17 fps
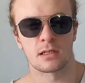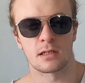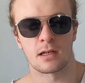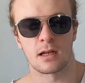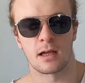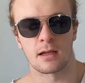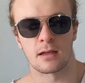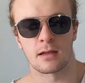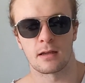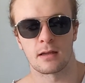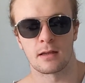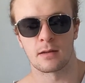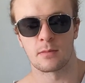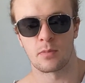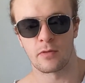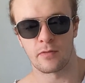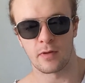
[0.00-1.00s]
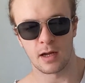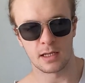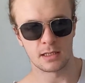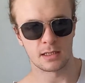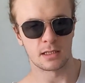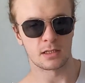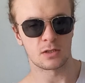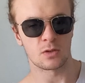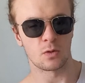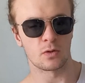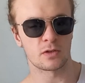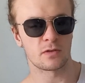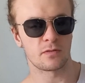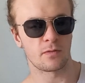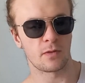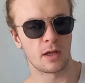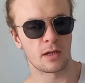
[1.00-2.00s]
like it provides a source
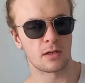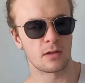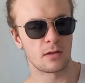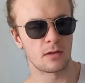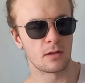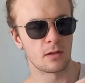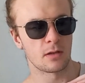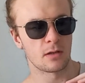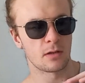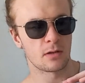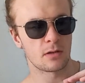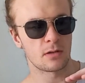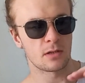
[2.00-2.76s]
that the